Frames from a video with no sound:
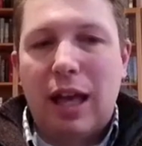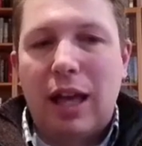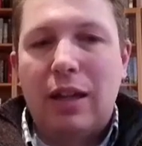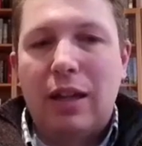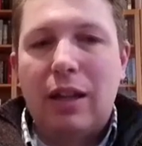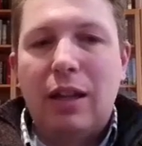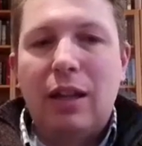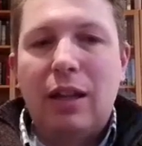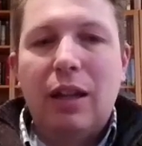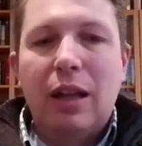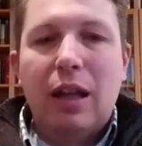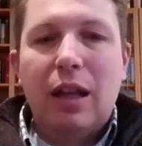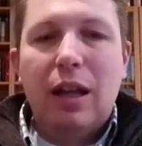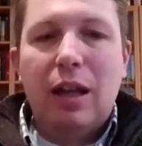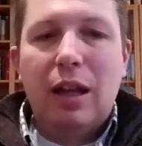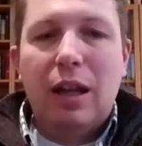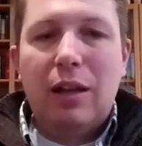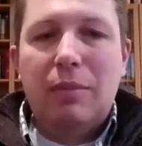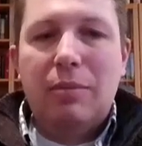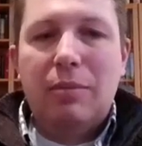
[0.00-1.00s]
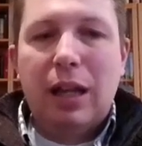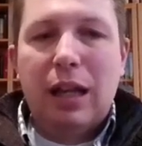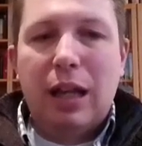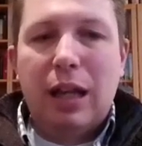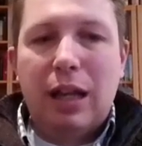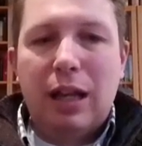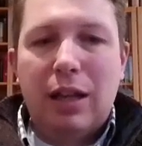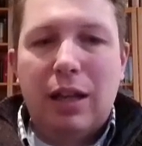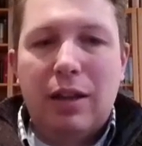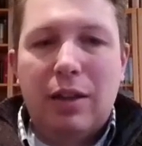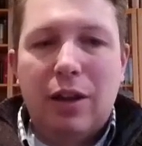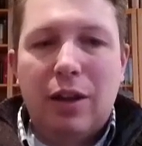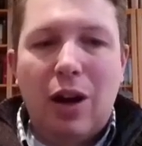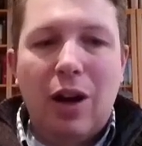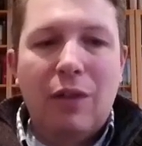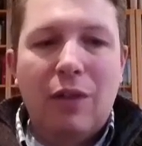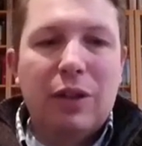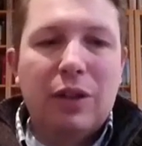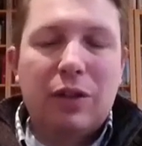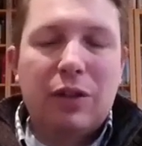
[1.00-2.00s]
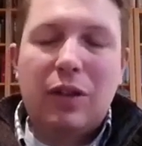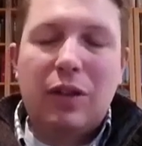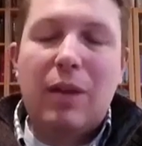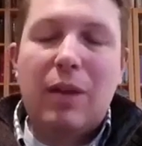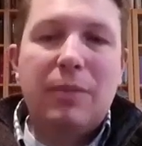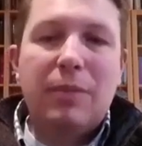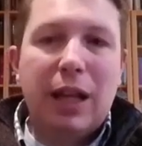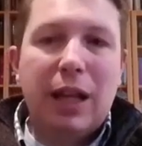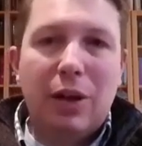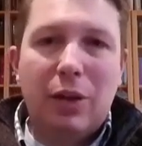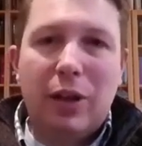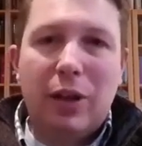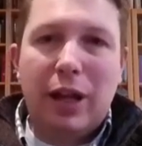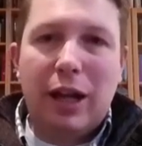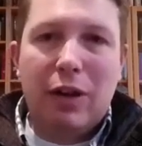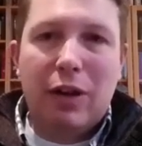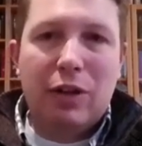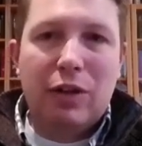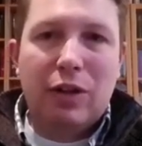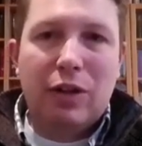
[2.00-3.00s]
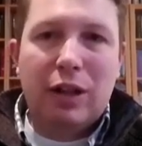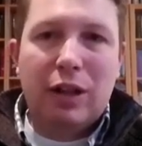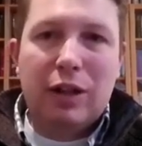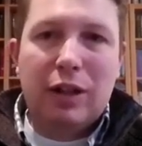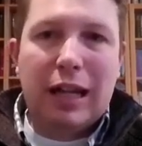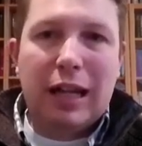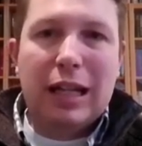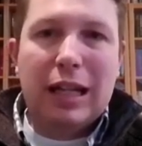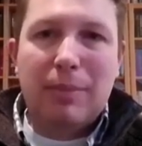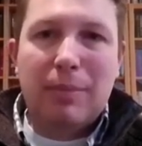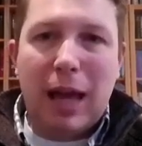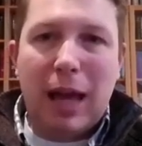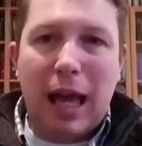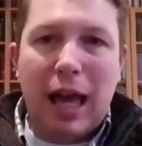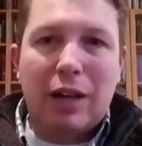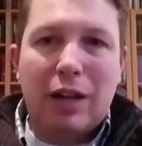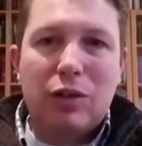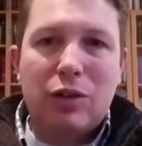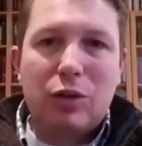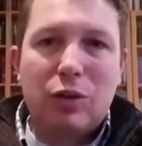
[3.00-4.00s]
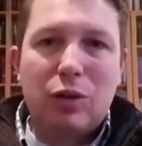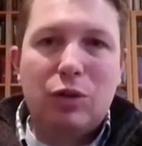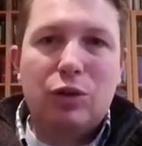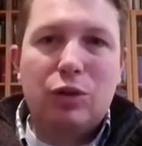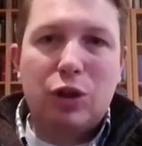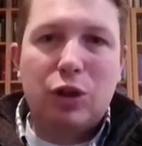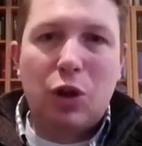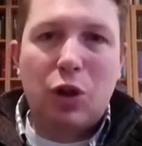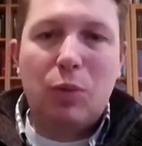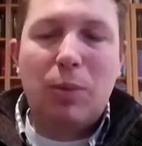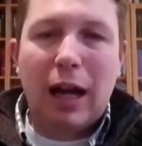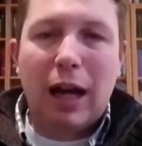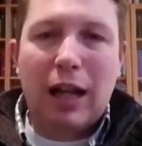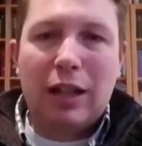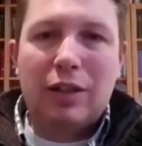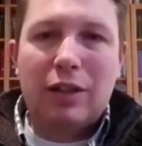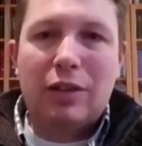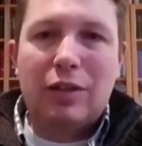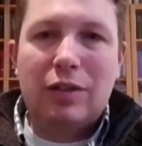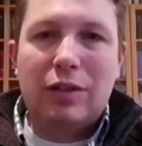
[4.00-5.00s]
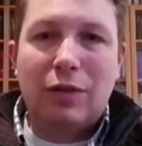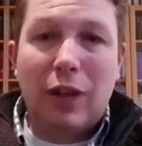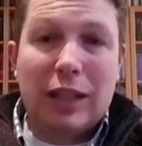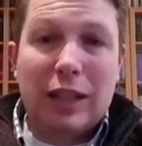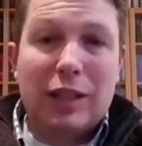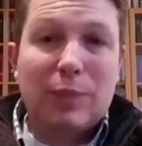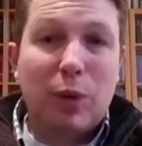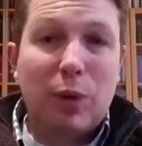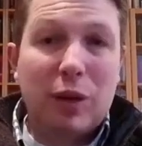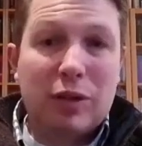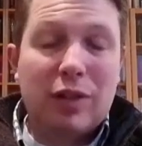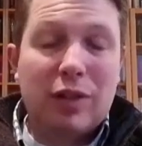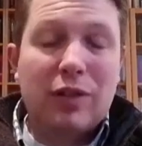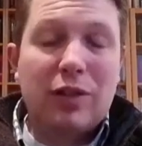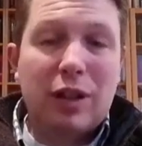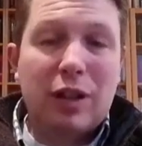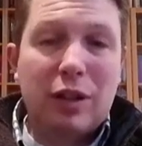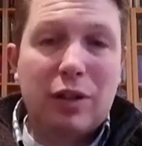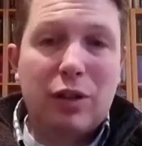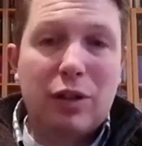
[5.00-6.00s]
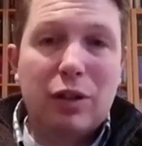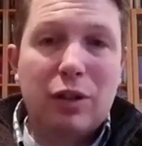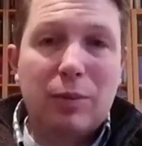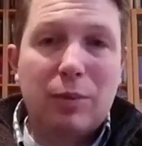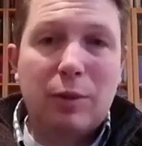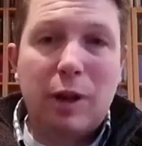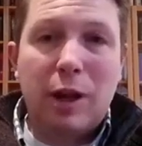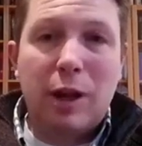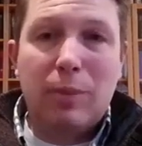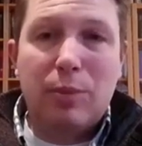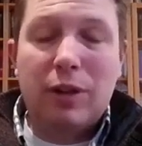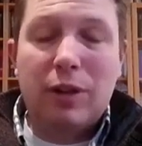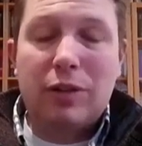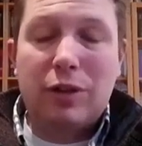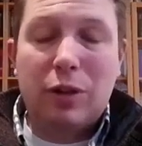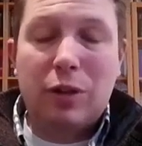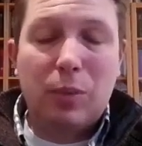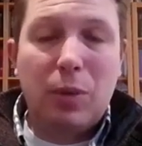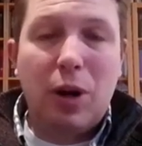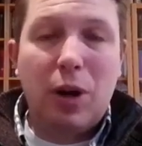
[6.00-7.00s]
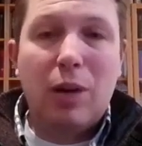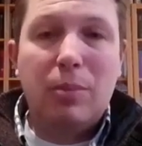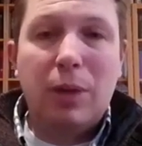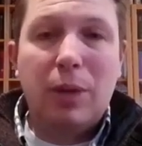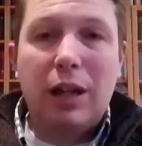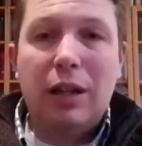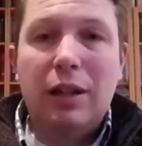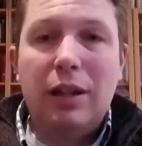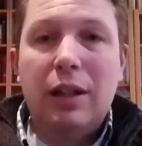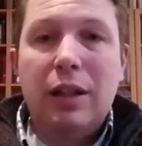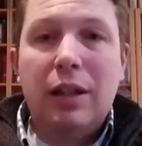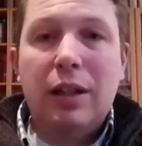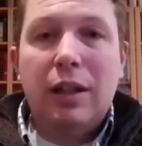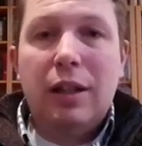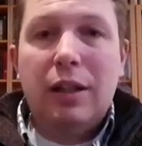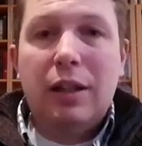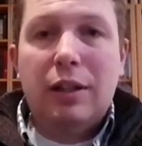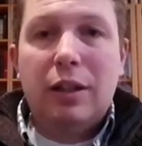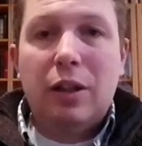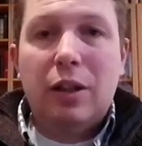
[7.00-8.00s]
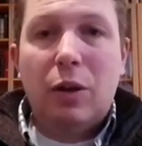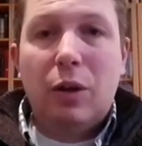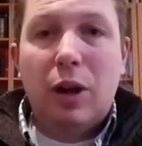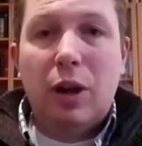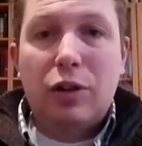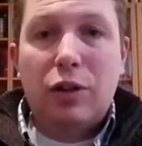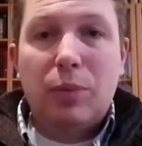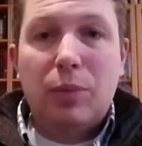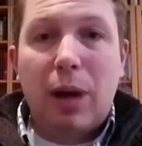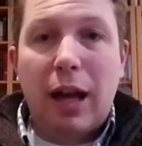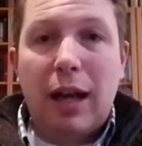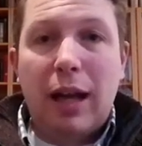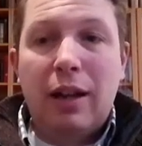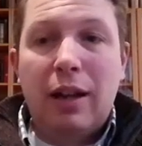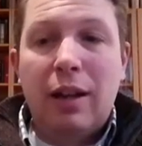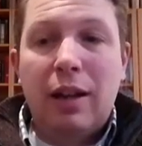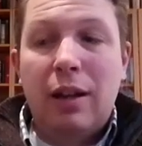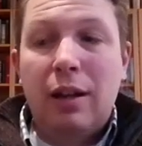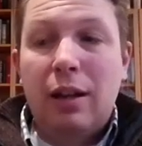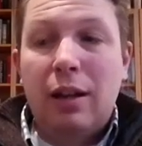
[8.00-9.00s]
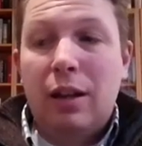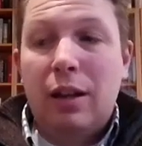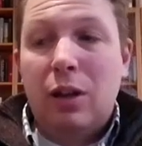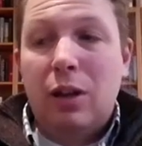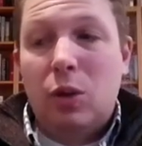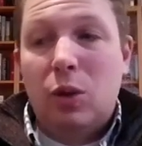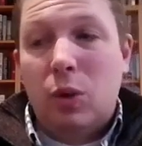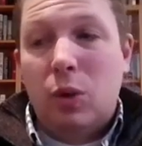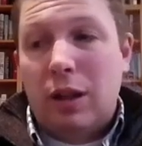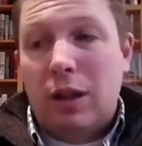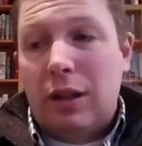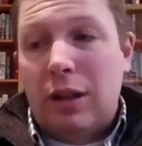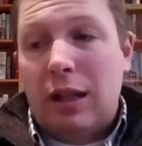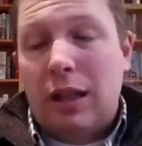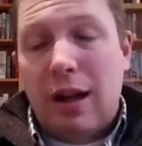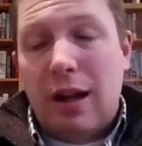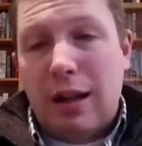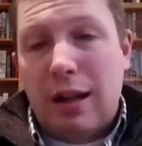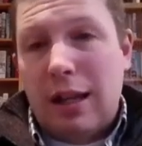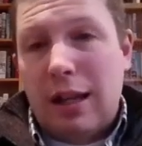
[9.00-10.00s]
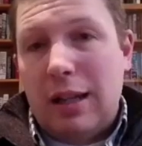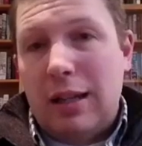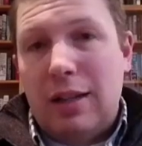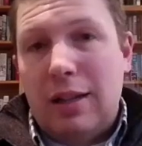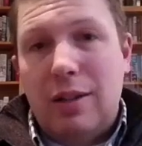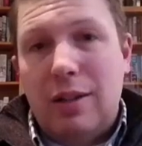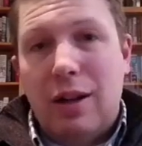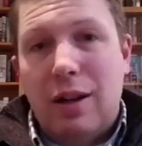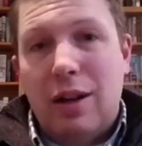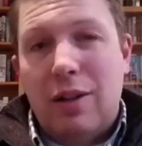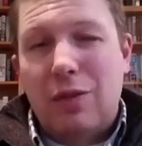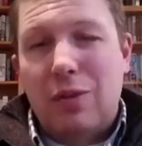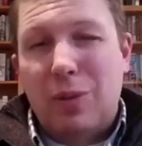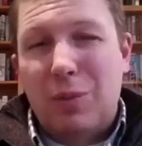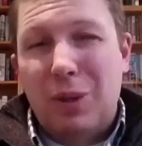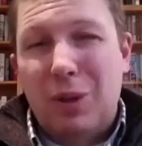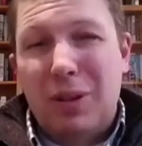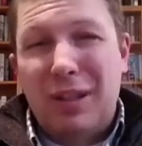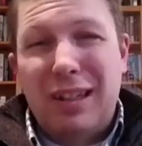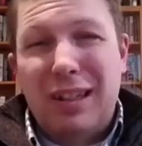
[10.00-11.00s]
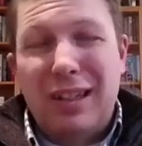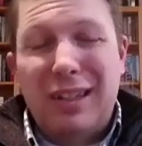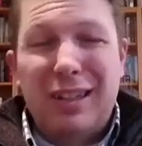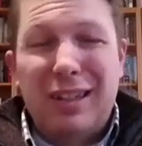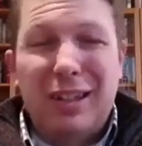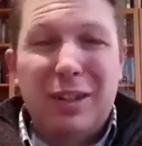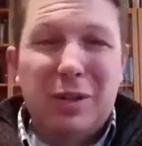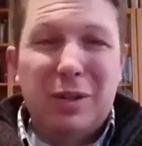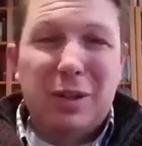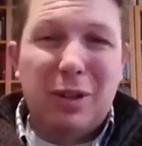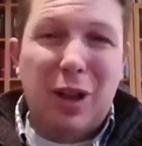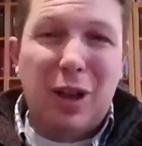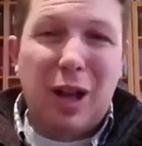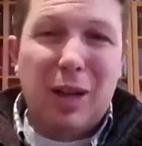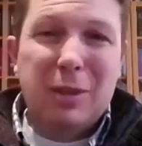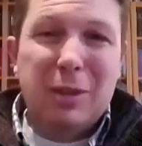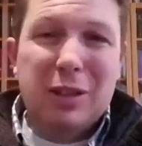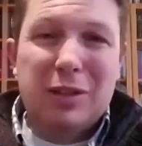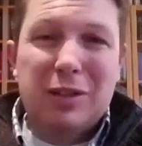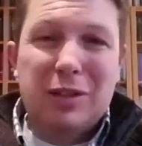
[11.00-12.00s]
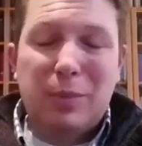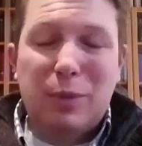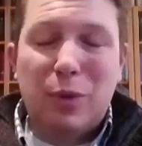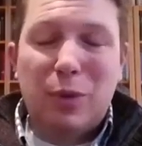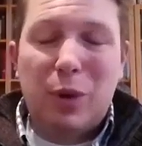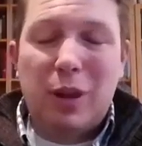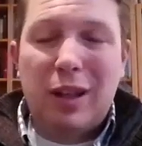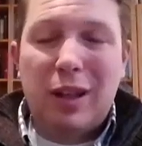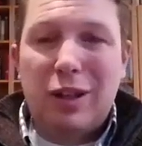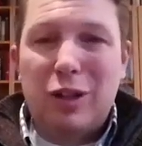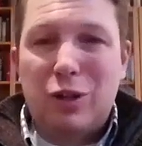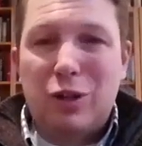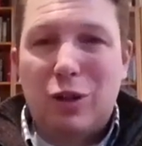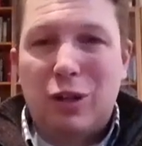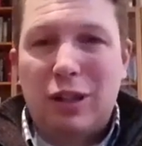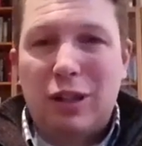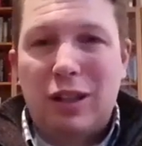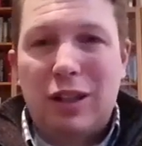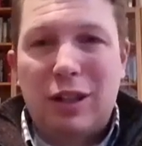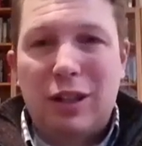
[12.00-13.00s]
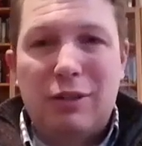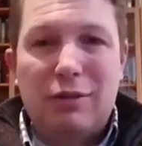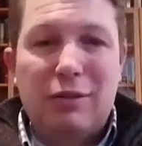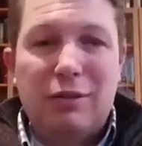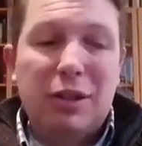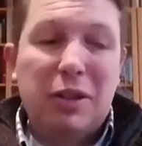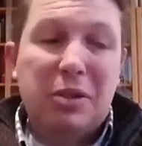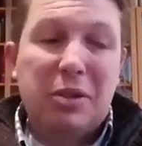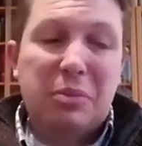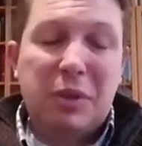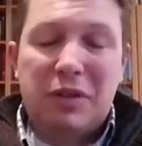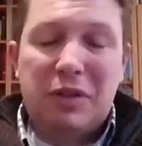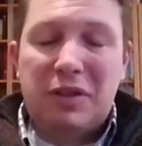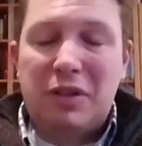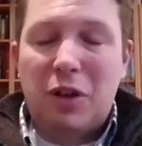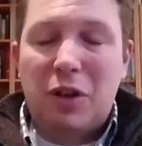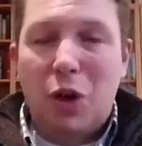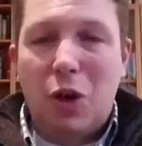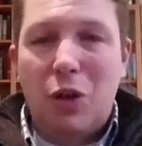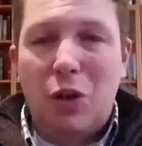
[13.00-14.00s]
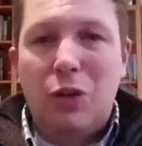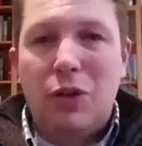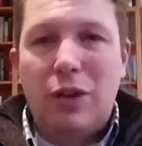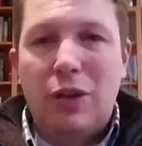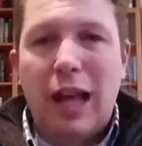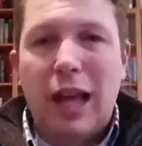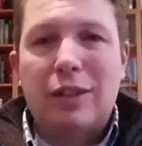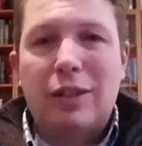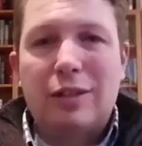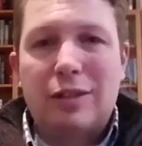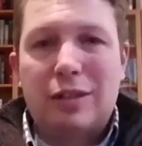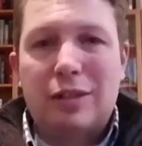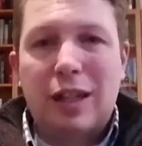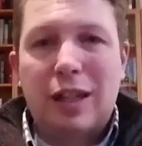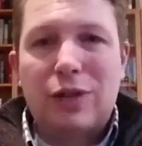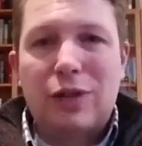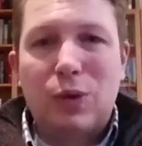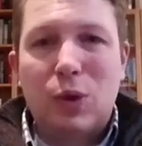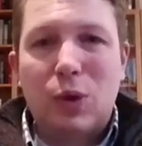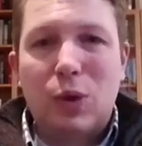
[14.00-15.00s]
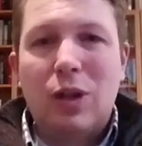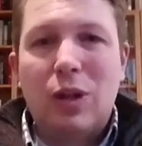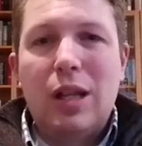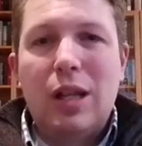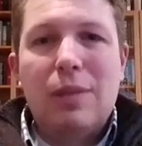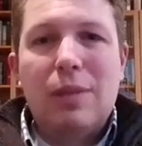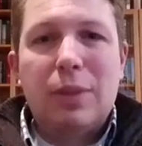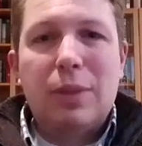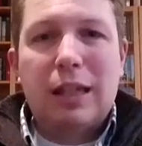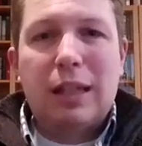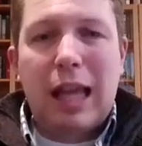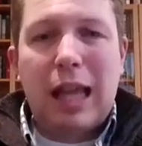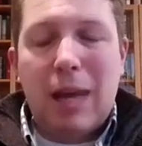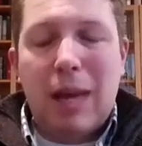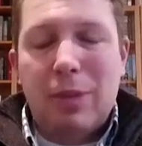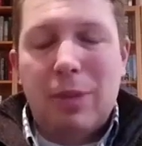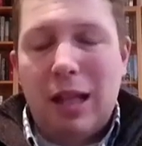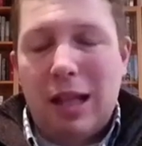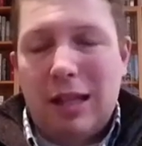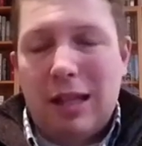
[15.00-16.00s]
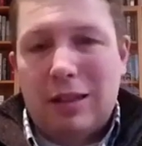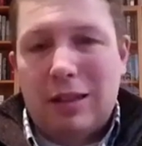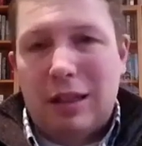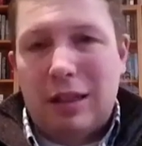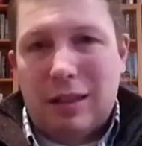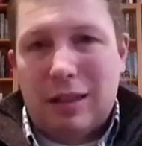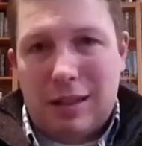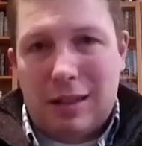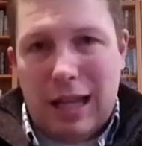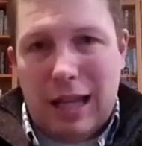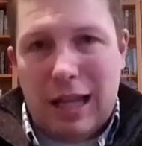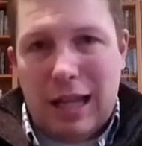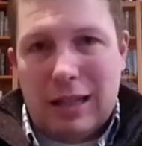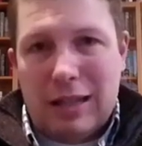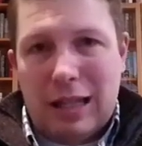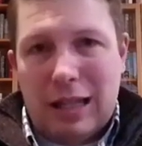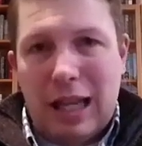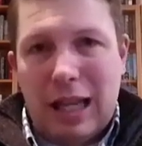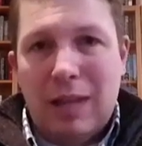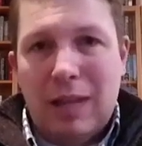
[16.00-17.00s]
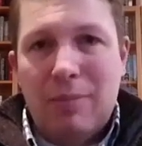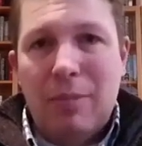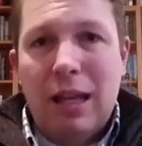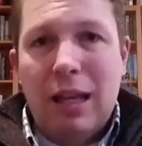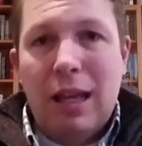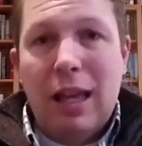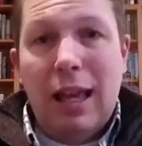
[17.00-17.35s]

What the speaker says: that. And the obvious thumbnail there is that dating back to Joe Biden's vice presidency under President Obama, Hunter Biden quickly got in. He had gone from really, a lobbyist and before that an attorney that, wasn't all that successful, but he capitalized on his dad's name.